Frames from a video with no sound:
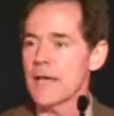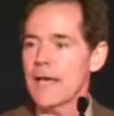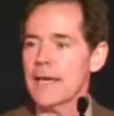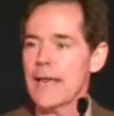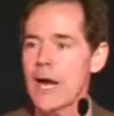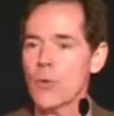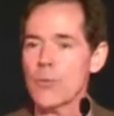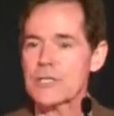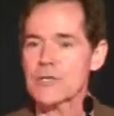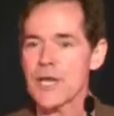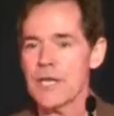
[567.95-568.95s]
and how we
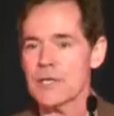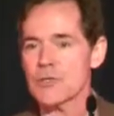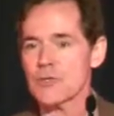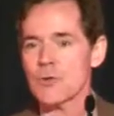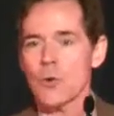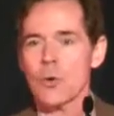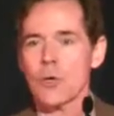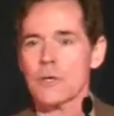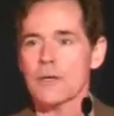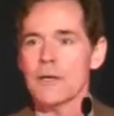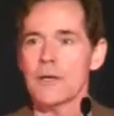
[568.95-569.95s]
change
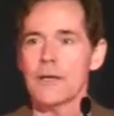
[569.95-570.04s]
or